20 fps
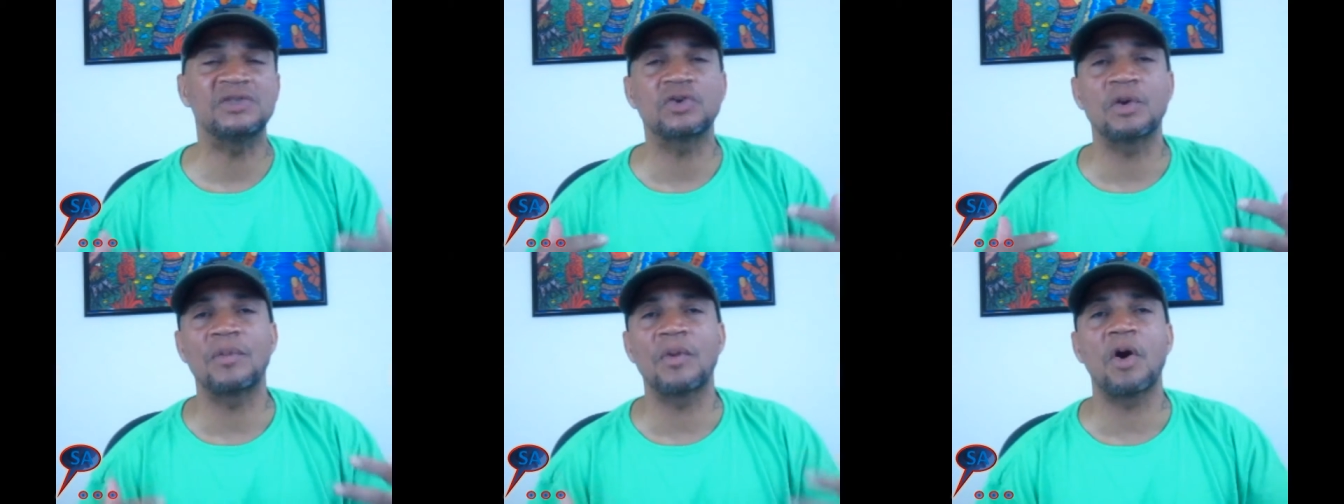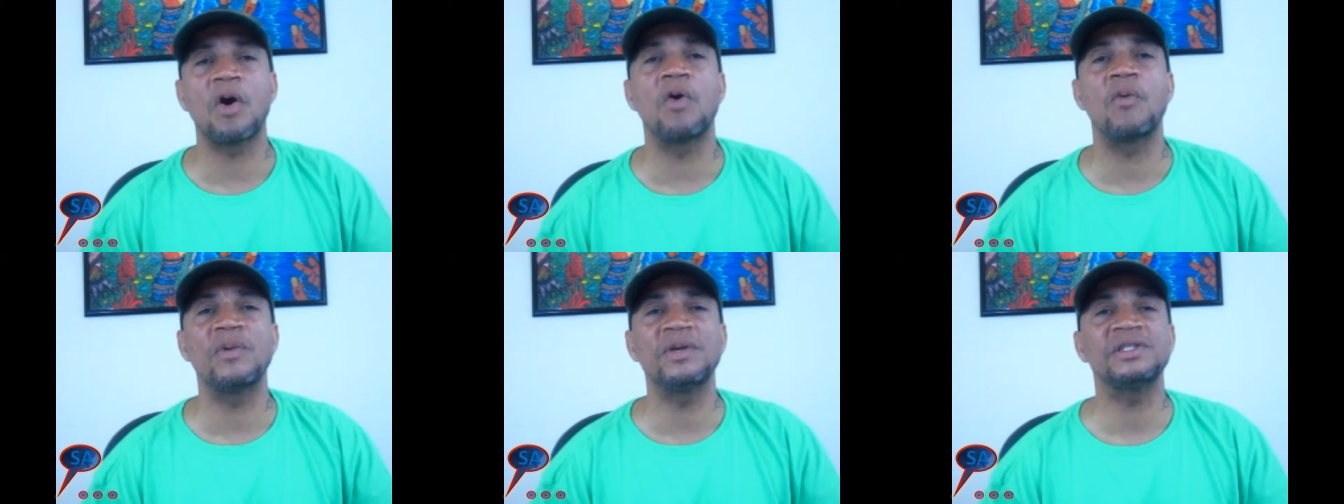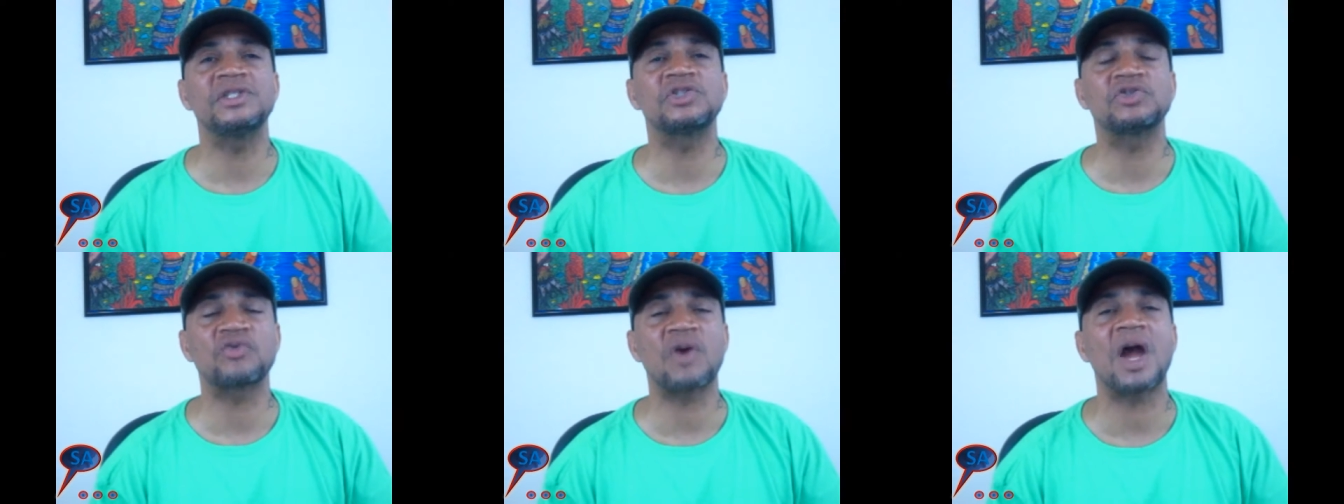so I'm
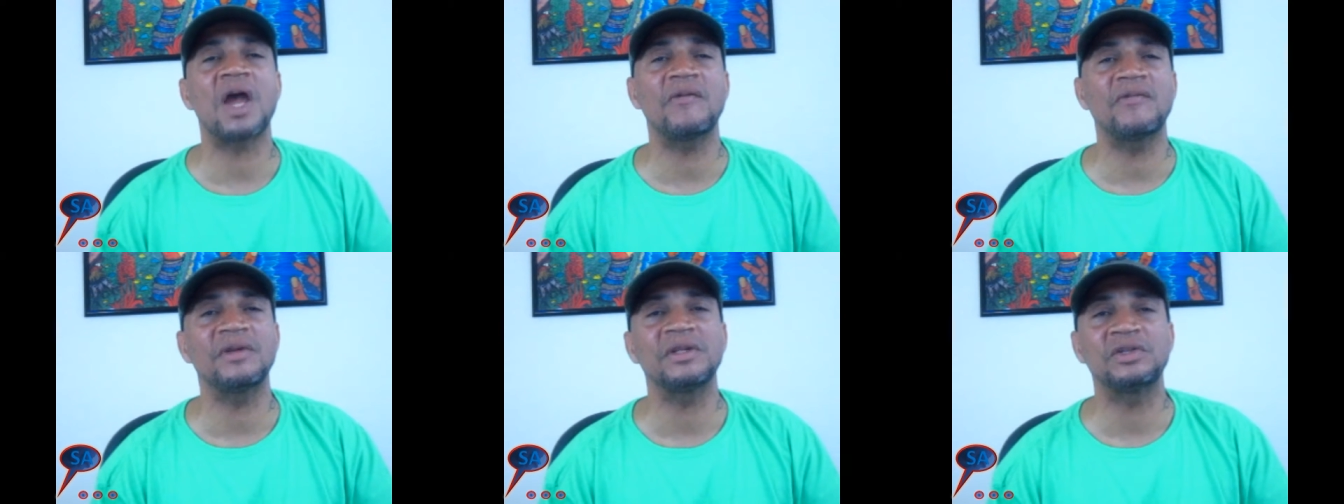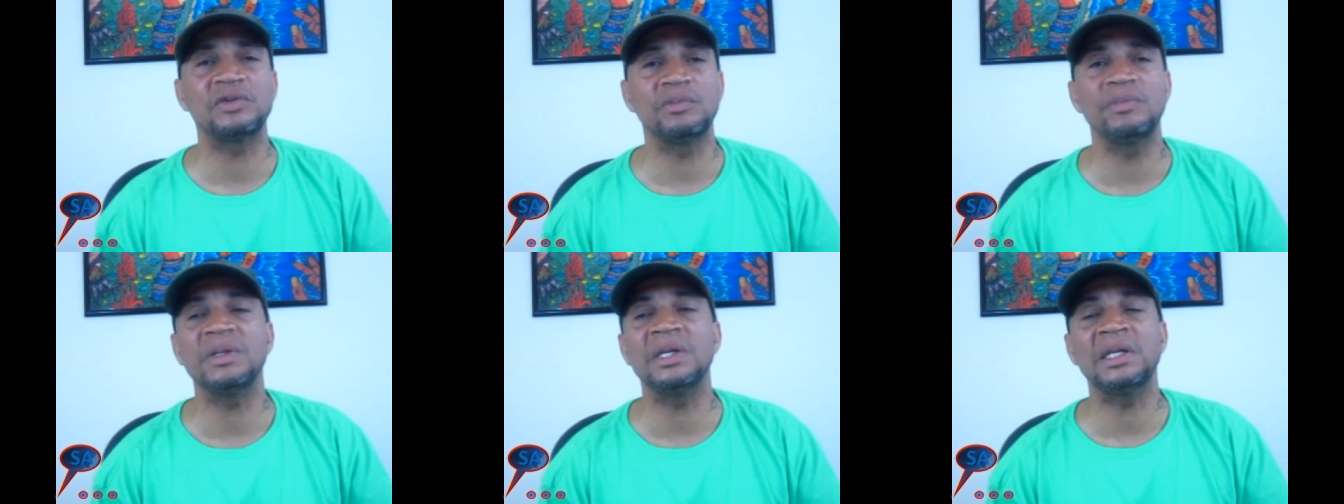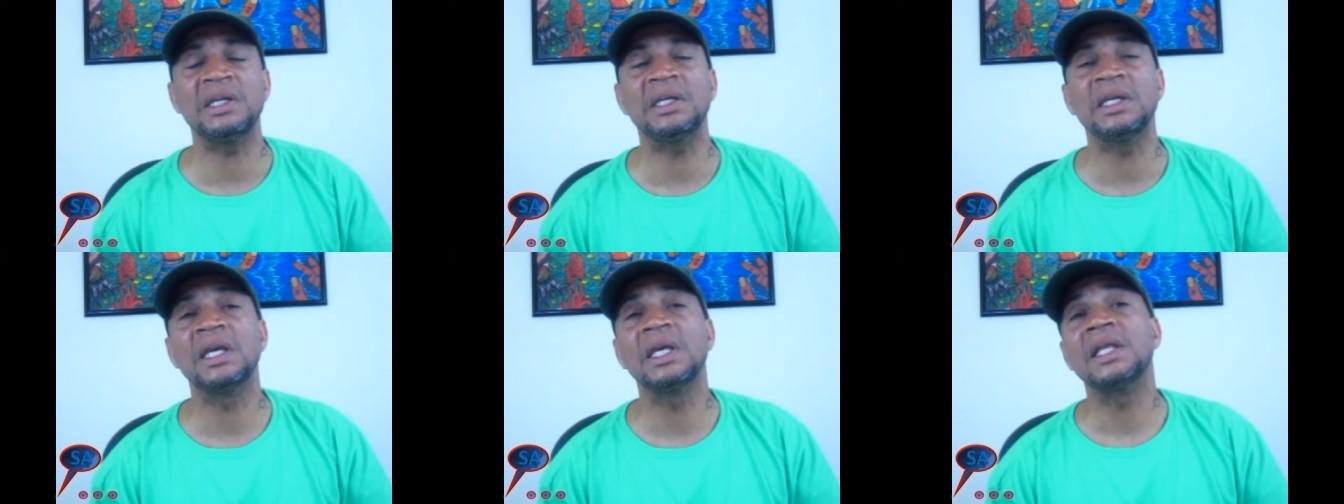always striving to
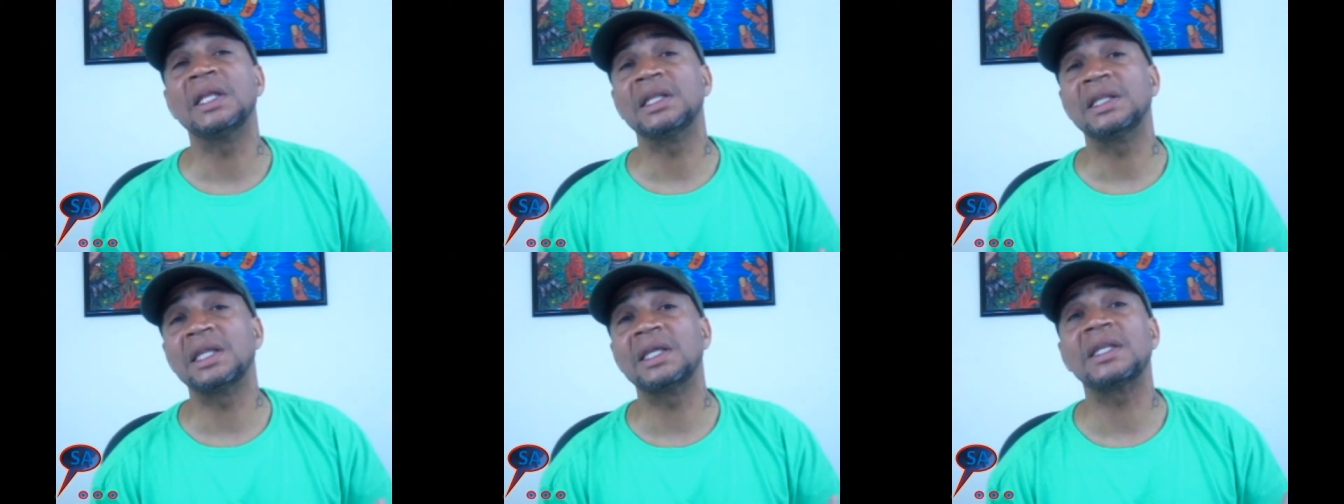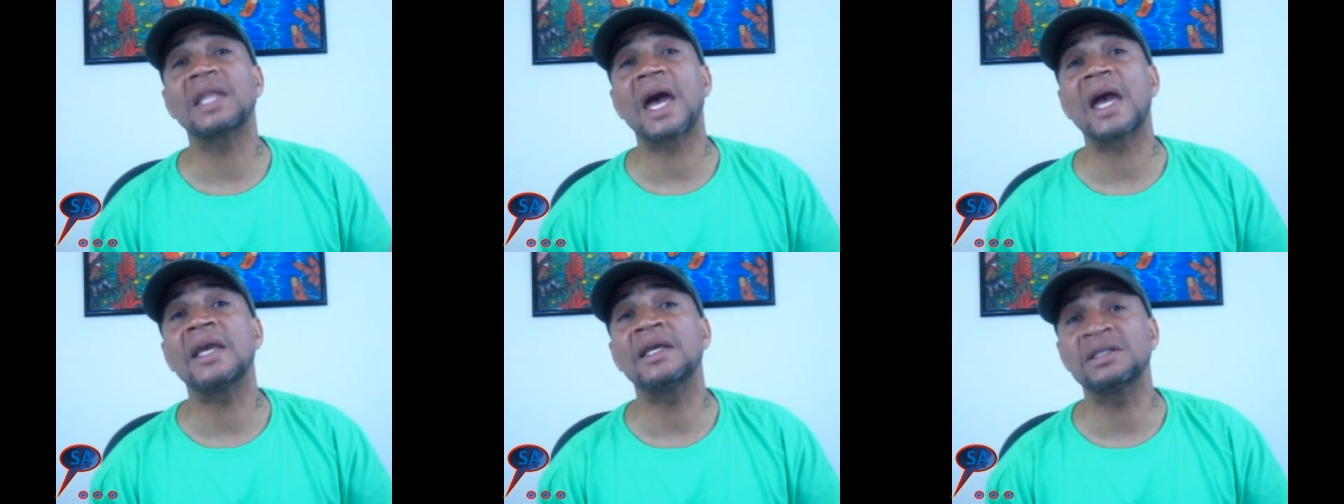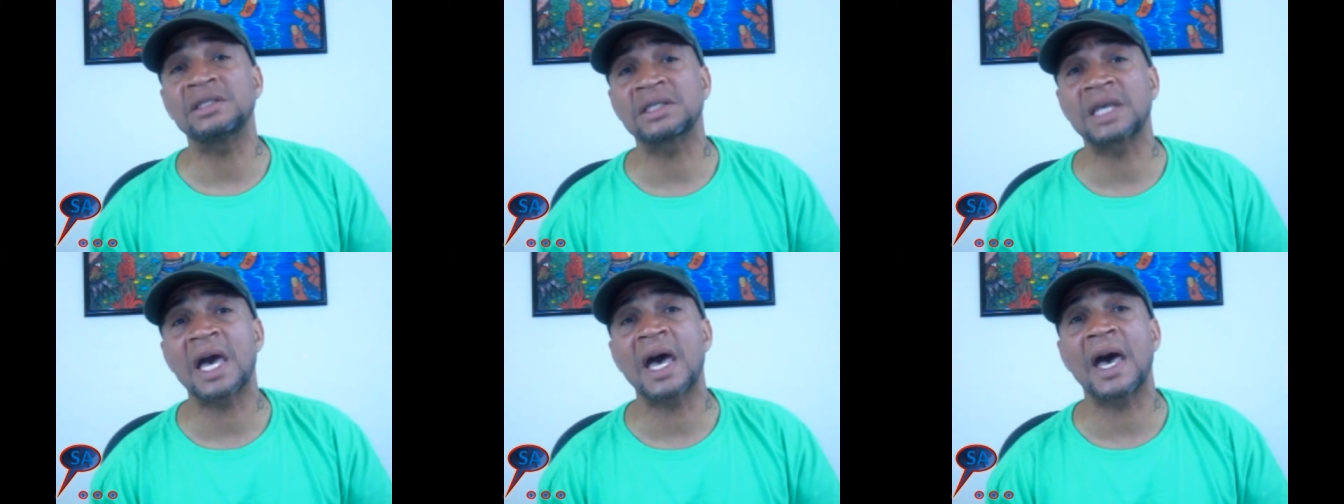be the
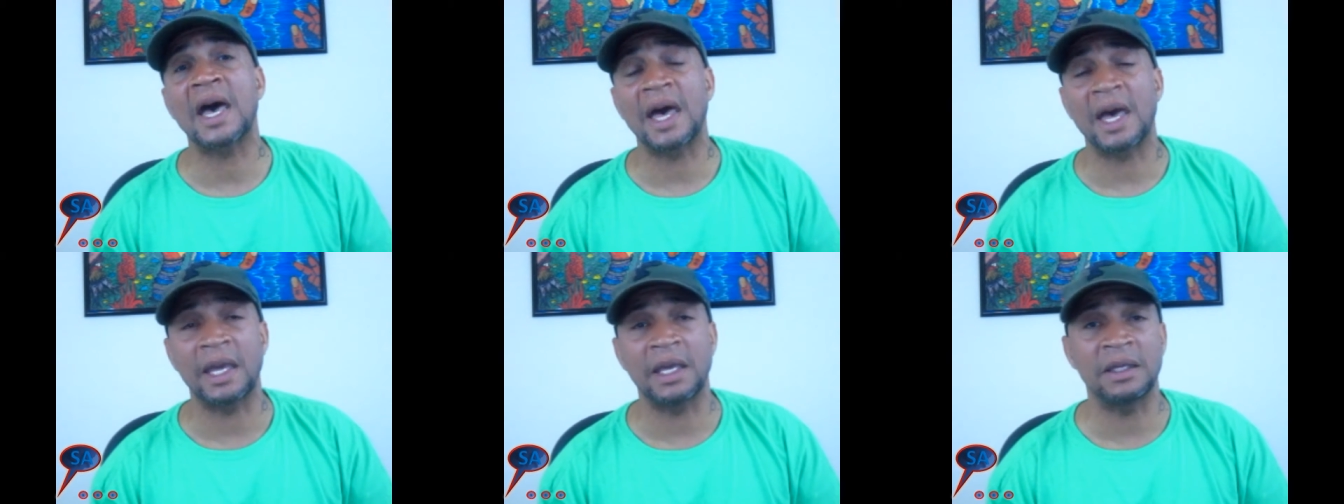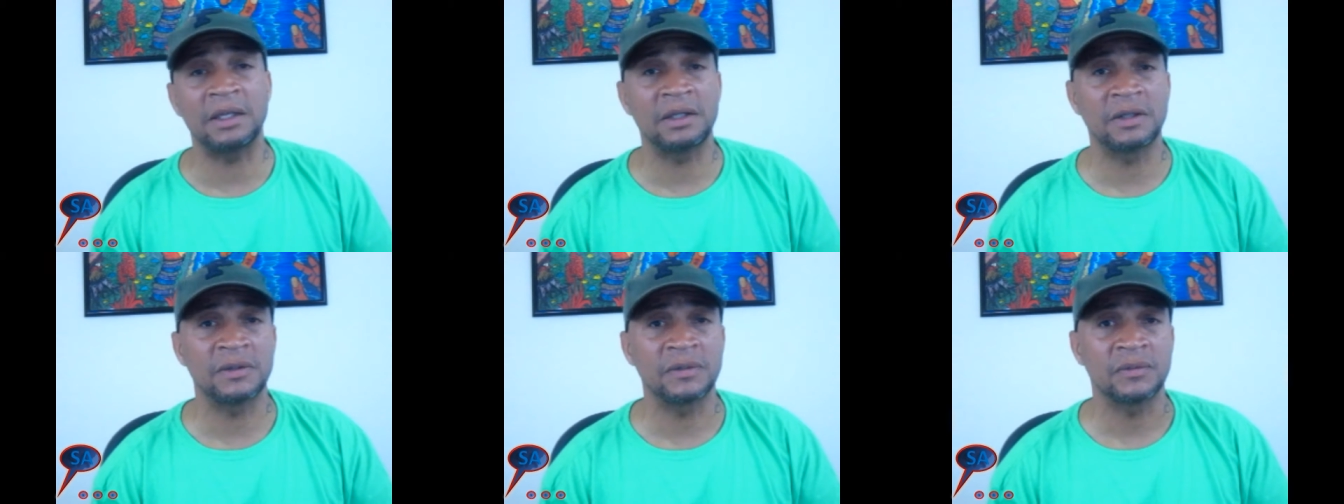nice guy,